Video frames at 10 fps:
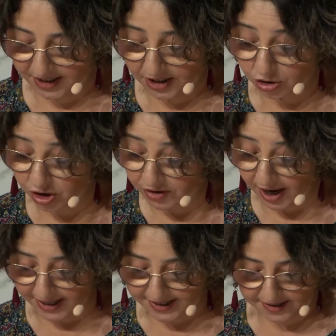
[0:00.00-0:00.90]
She
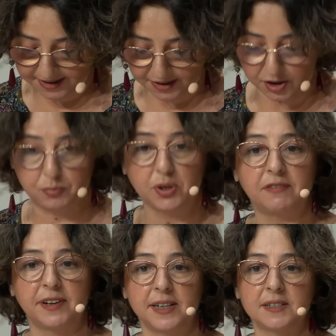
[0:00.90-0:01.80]
writes in the
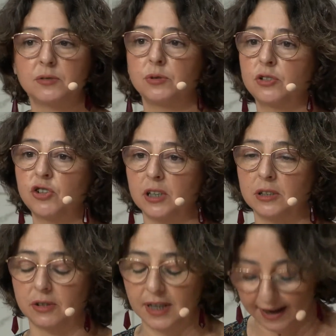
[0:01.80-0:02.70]
preface to the
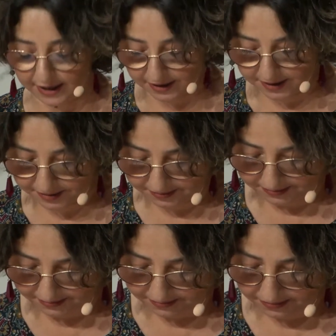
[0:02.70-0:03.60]
Children Island.
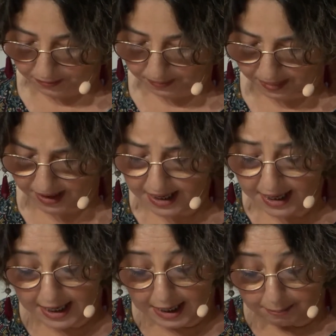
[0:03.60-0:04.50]

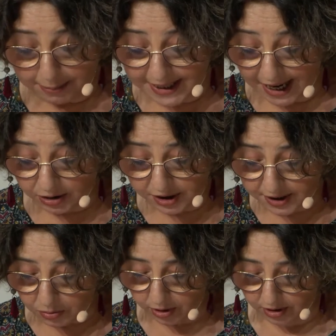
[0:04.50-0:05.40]
But how did
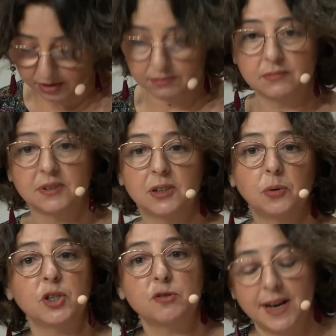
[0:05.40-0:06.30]
they work?
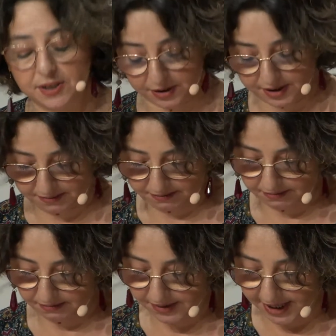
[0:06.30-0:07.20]
Which methods
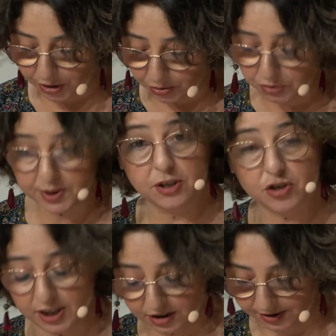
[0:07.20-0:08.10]
they use with the
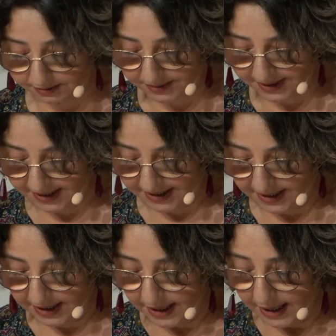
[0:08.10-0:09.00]
children?
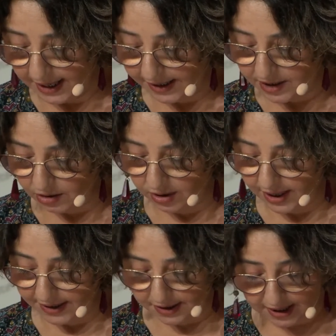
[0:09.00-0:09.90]
Let's look
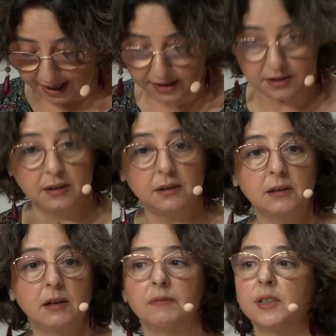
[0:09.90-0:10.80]
at the title
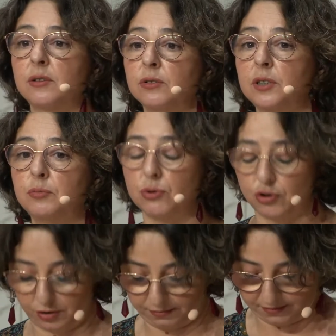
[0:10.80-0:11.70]
of this
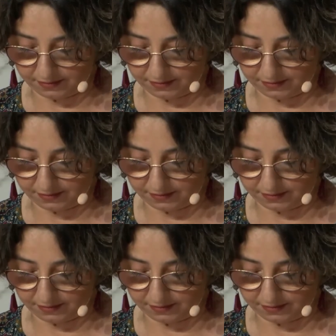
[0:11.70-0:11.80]
contribution.